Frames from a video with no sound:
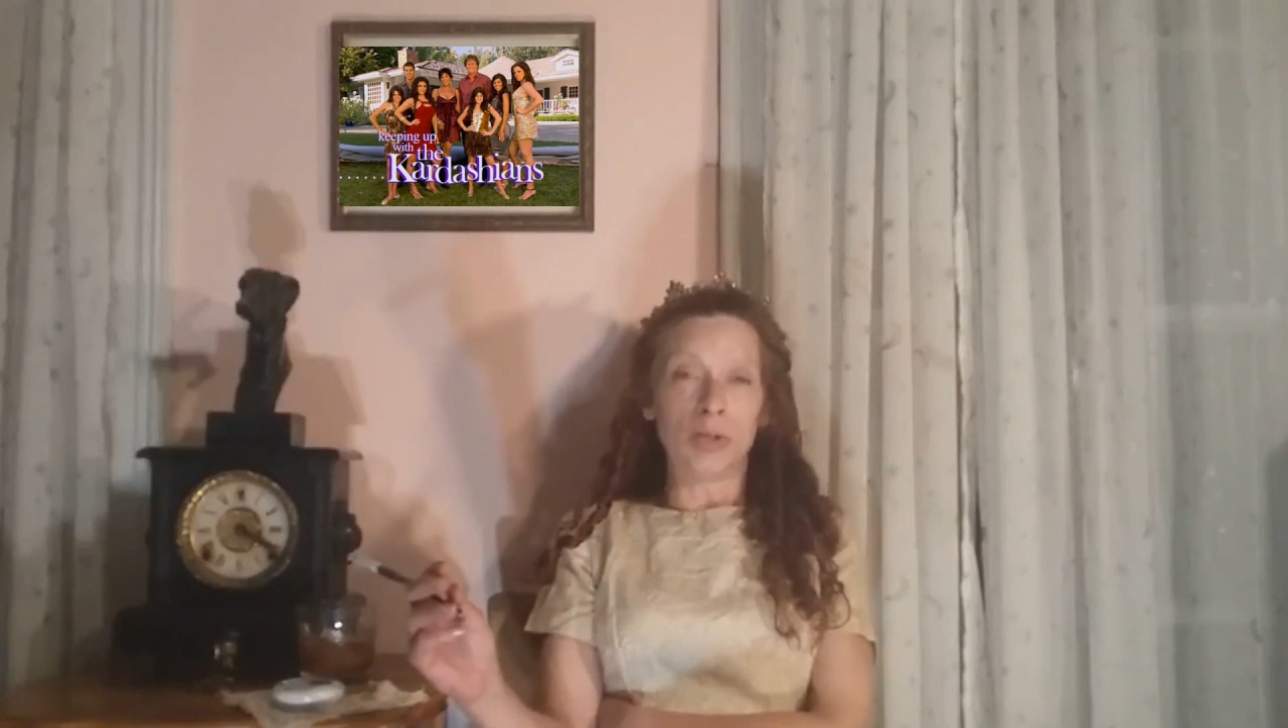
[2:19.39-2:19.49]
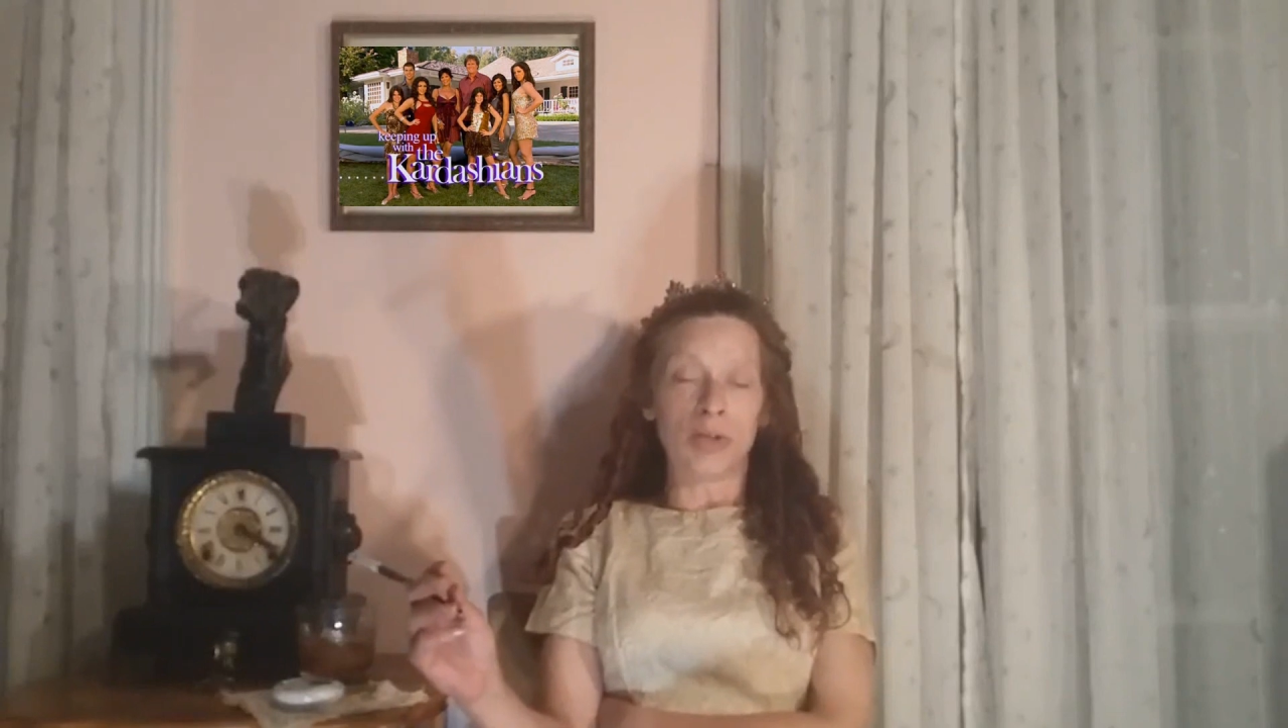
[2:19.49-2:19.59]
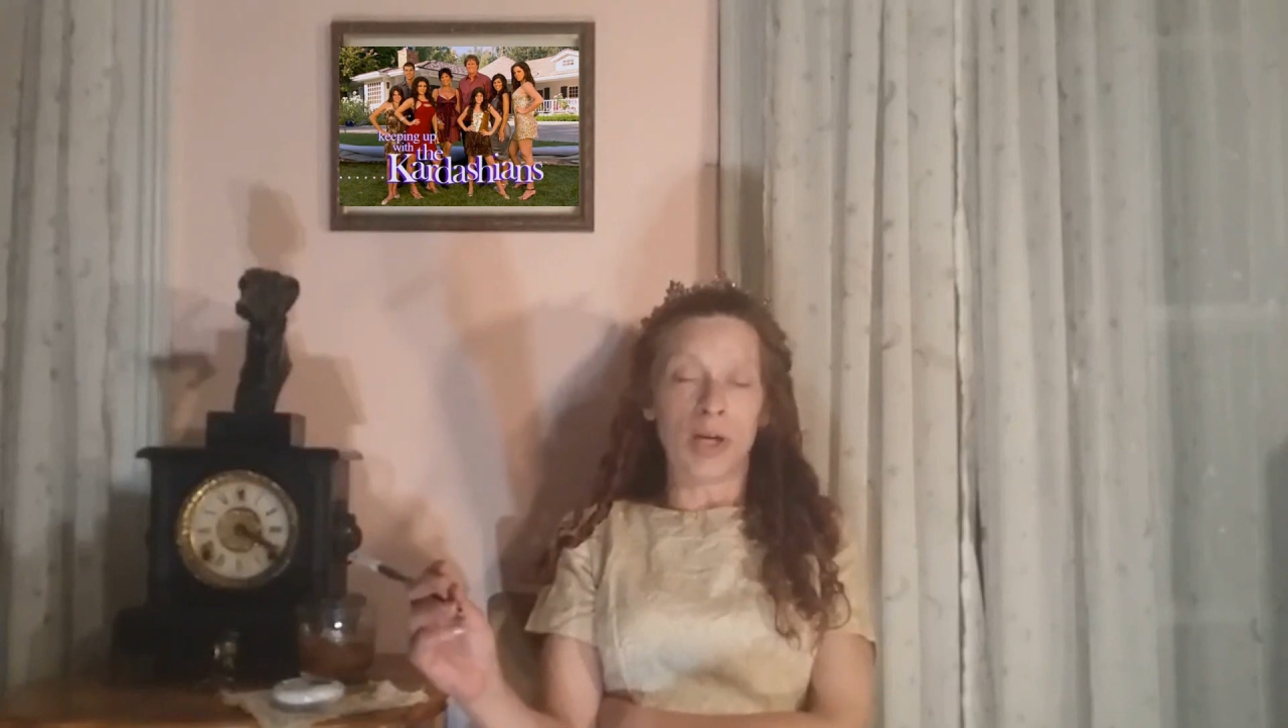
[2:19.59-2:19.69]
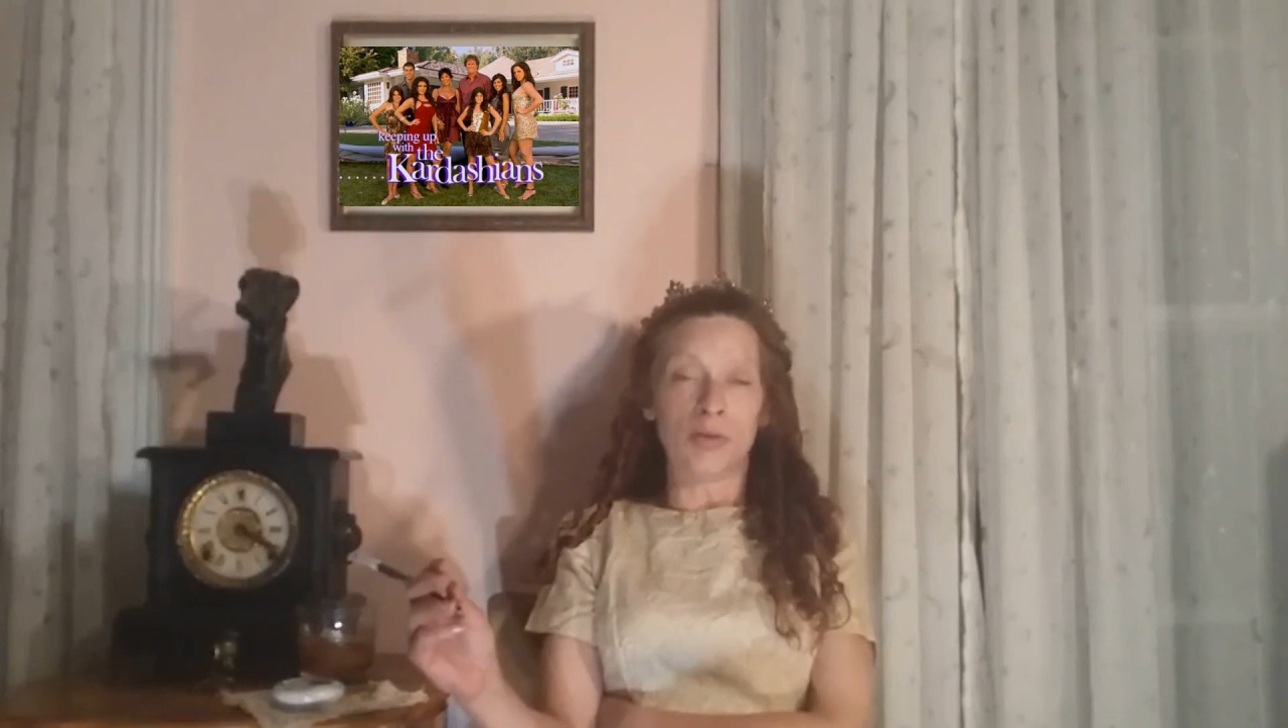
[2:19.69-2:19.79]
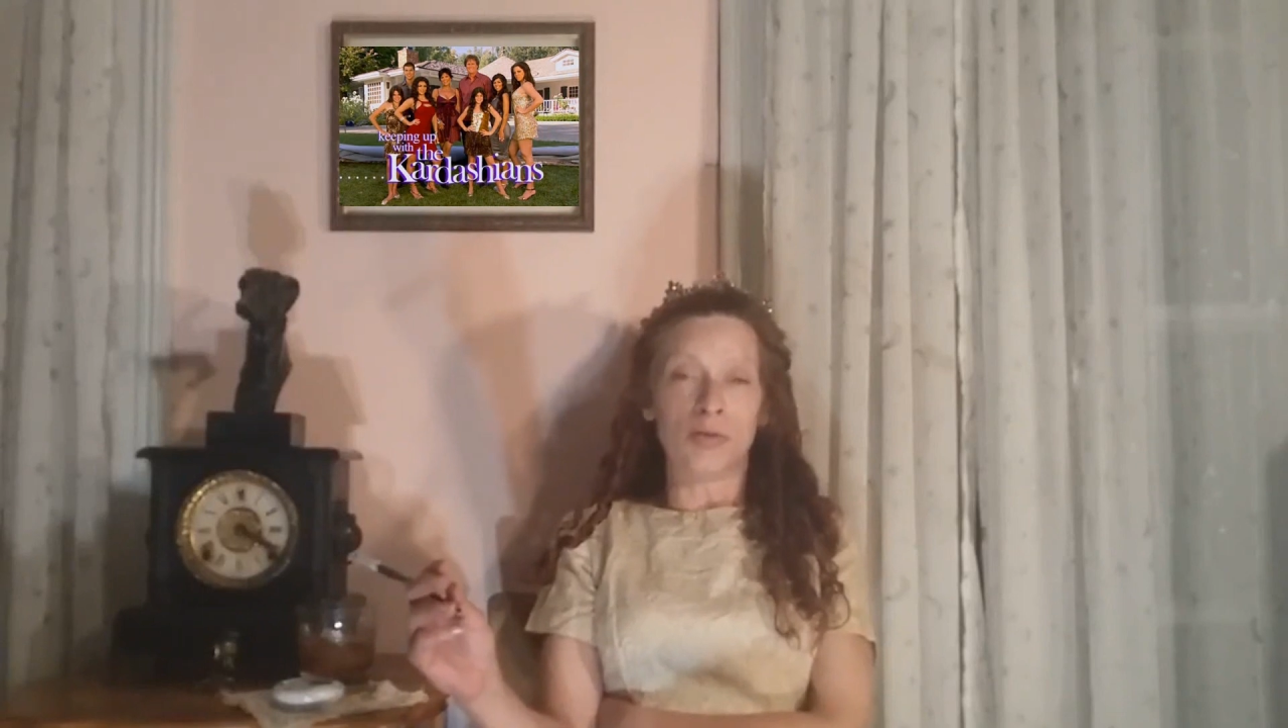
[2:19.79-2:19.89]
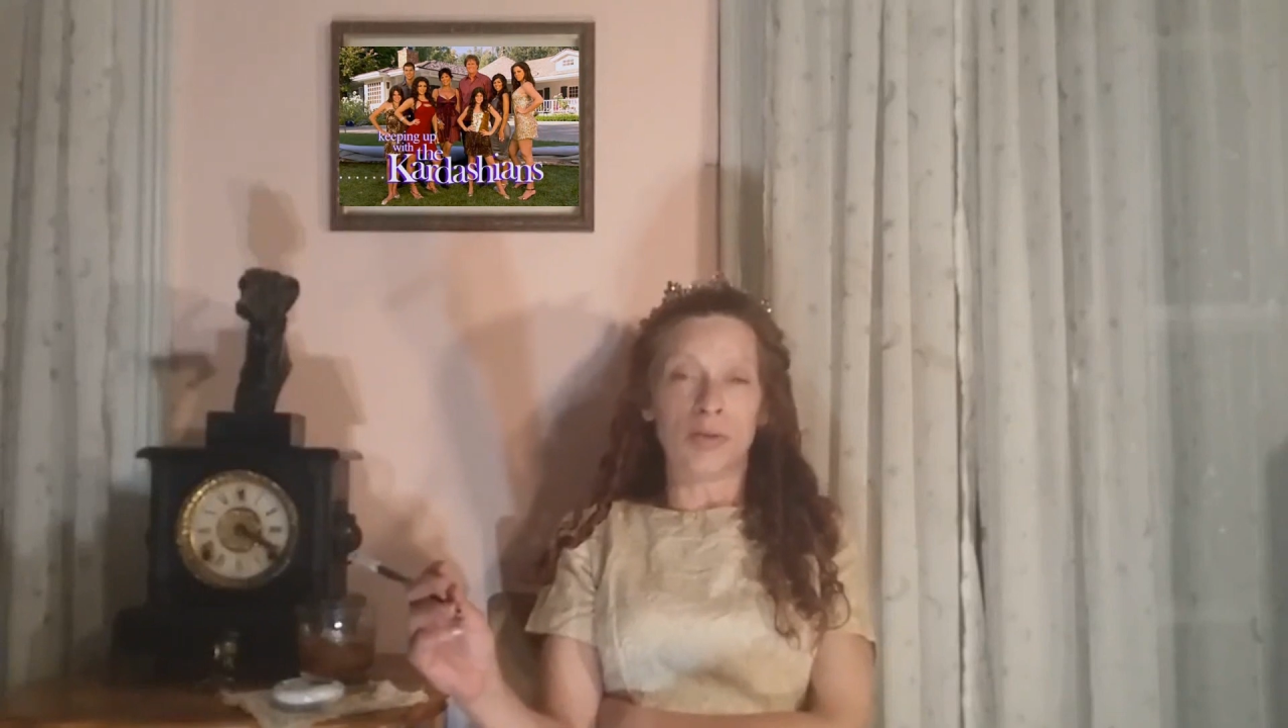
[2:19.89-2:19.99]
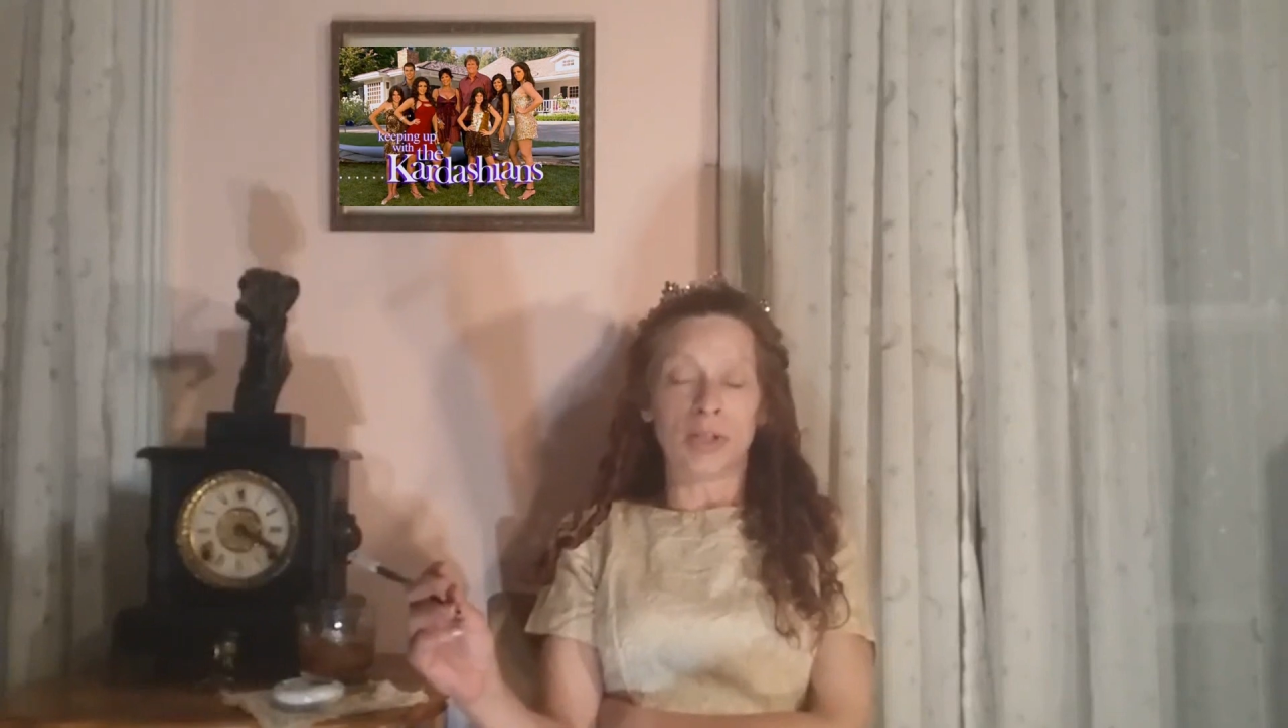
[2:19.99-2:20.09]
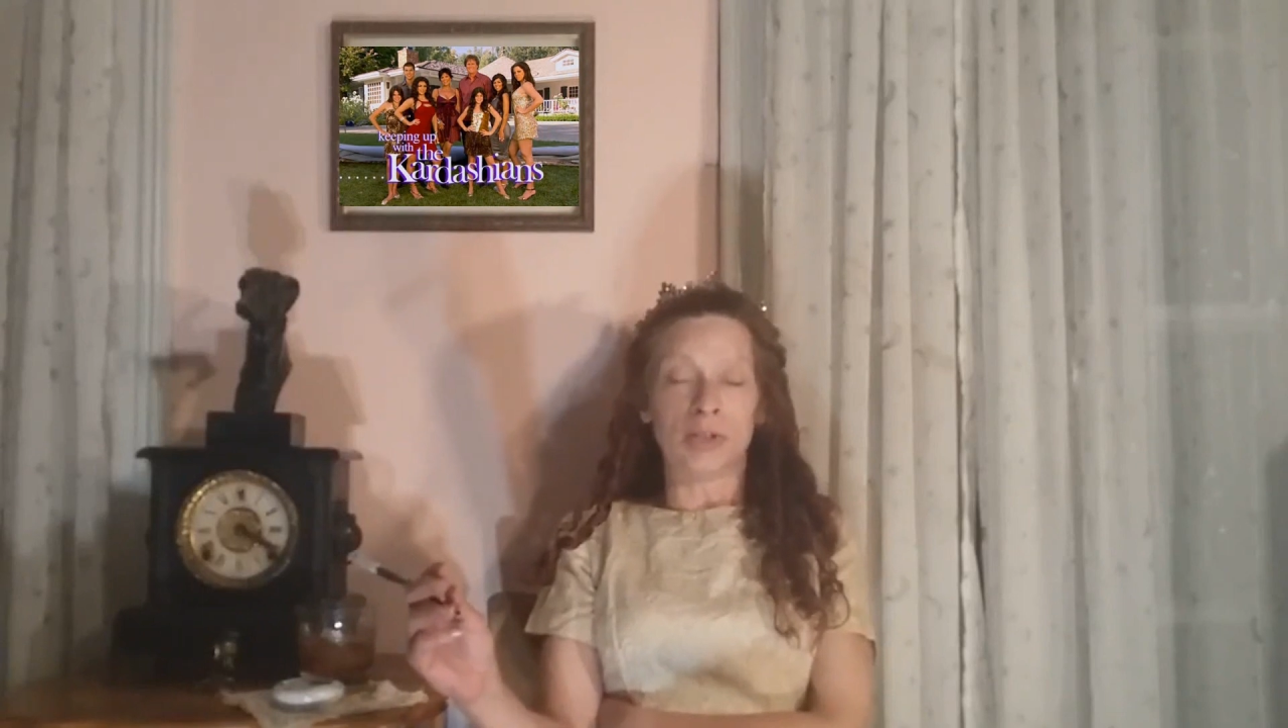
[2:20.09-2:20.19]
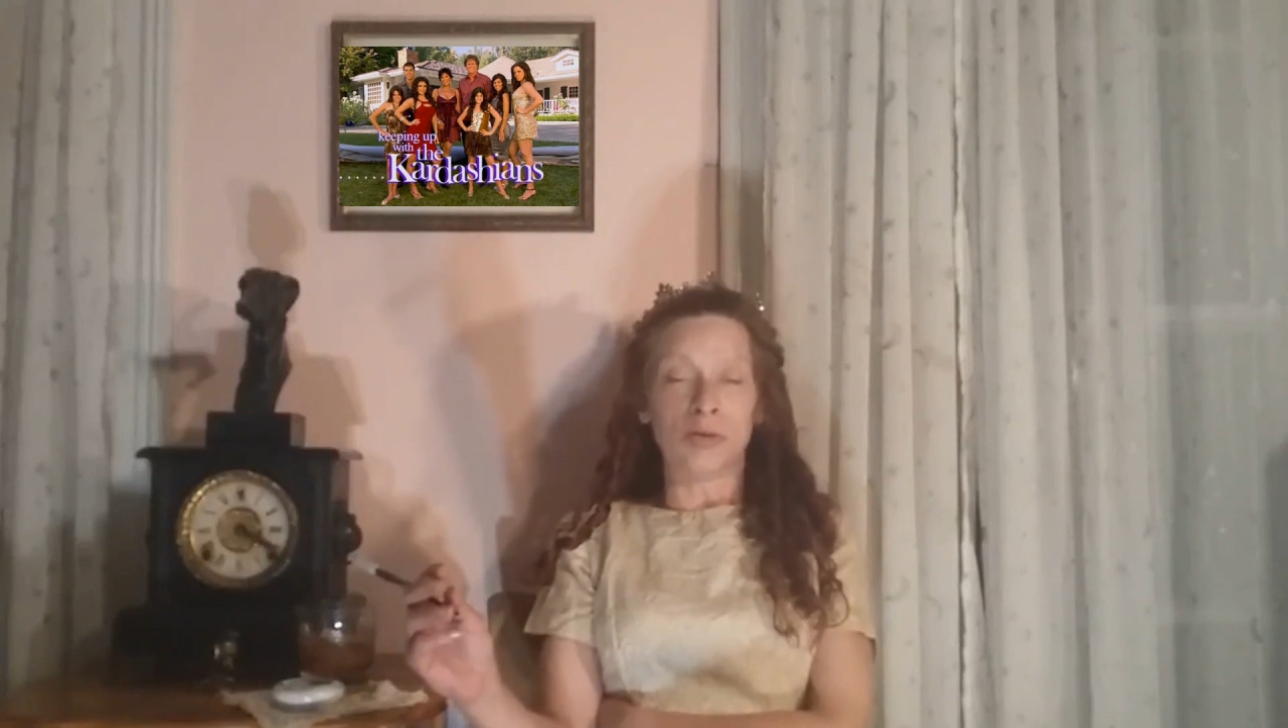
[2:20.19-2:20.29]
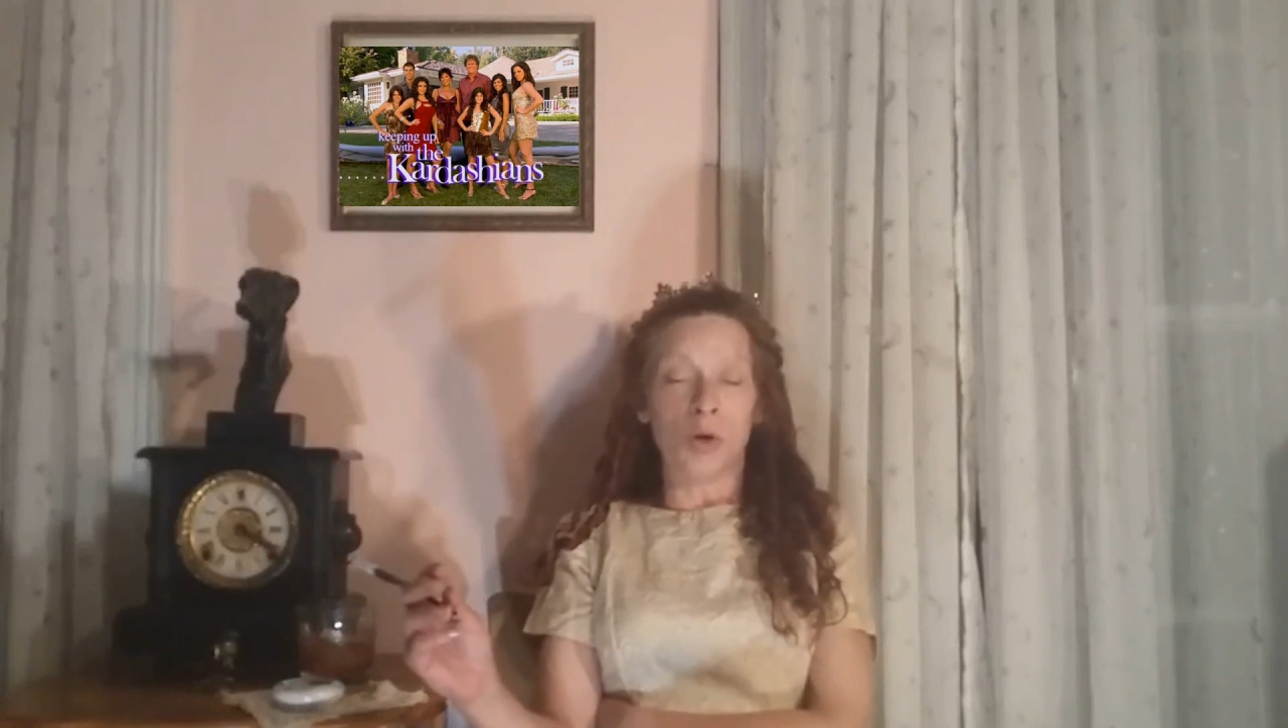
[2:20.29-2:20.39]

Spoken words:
it other than